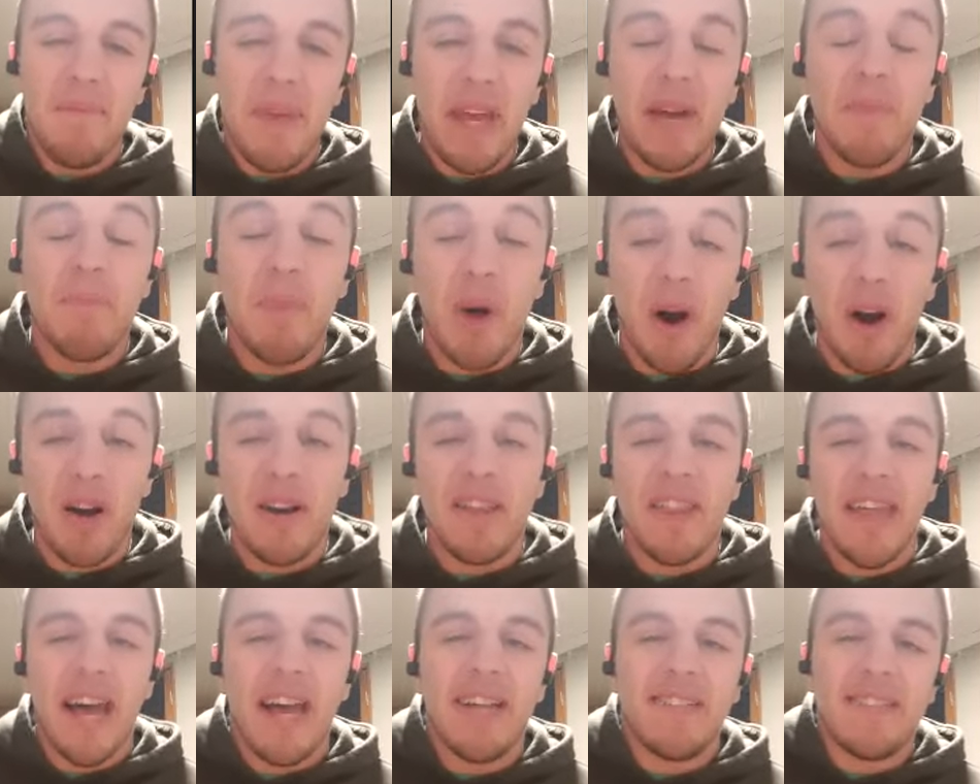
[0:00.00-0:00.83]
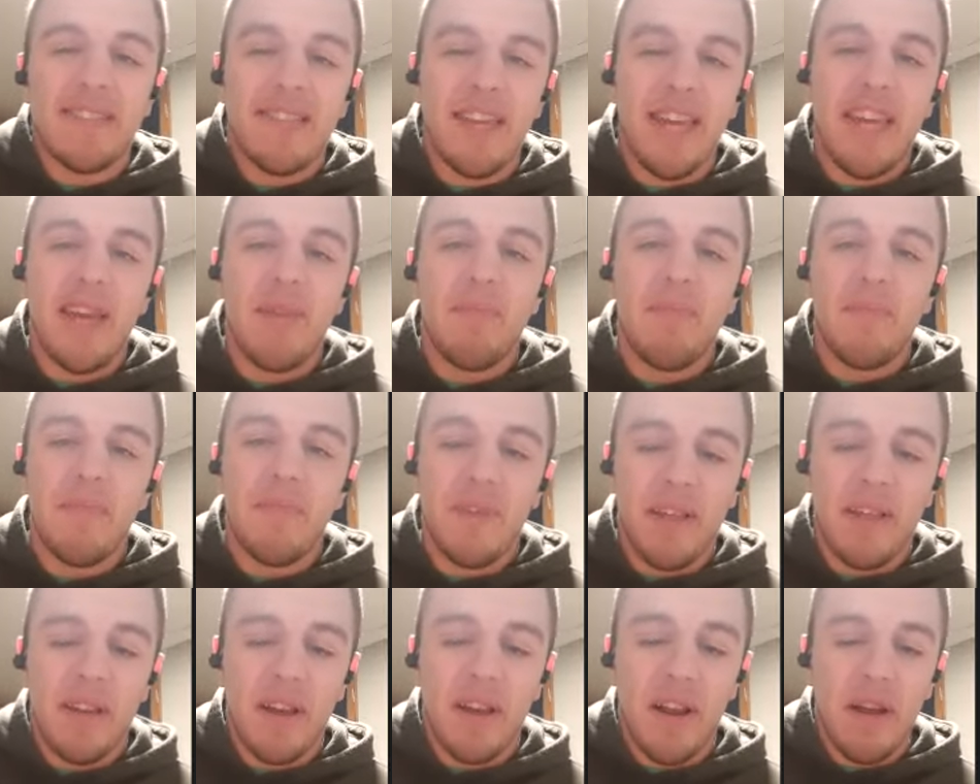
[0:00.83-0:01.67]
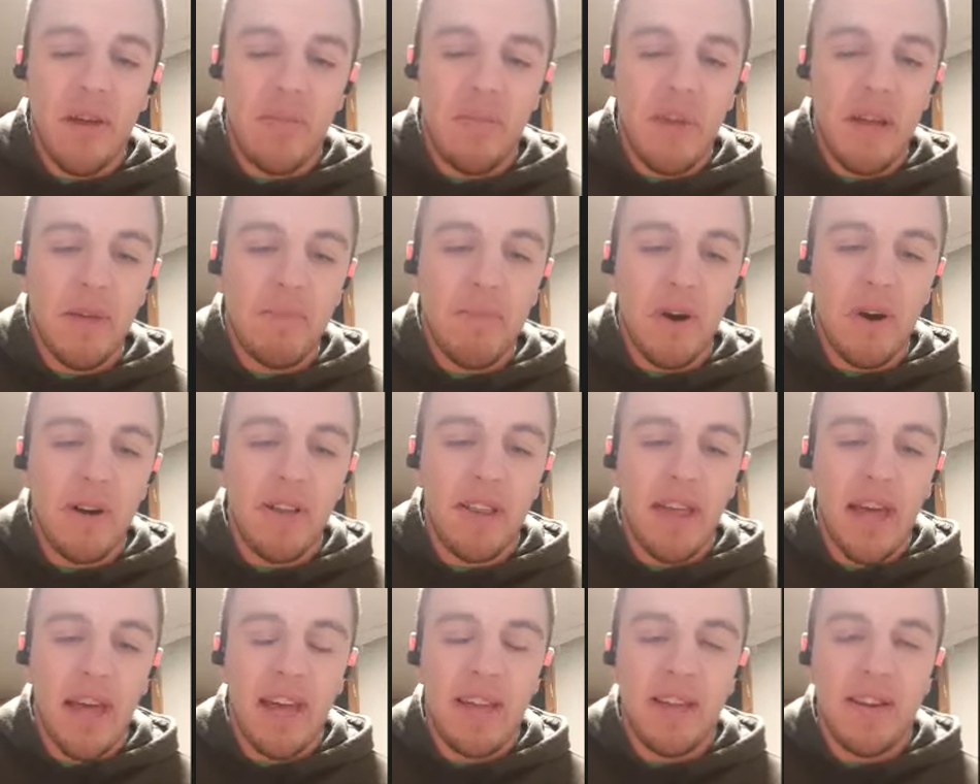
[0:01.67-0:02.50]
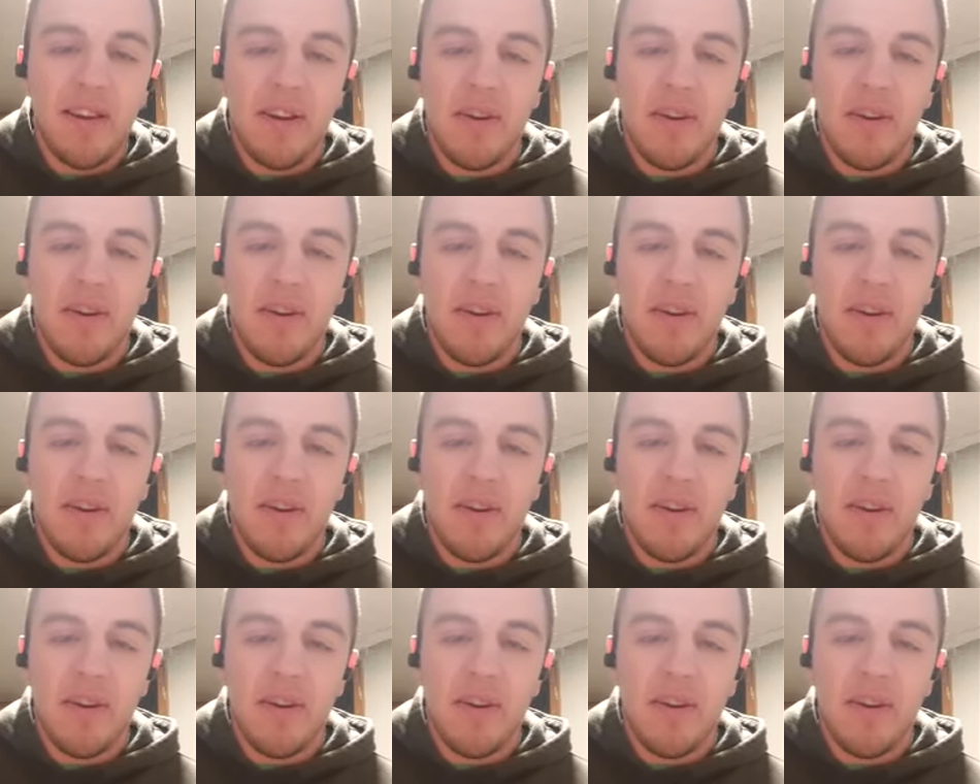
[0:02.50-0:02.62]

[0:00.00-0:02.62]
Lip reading: be a part of that team, be a part of that,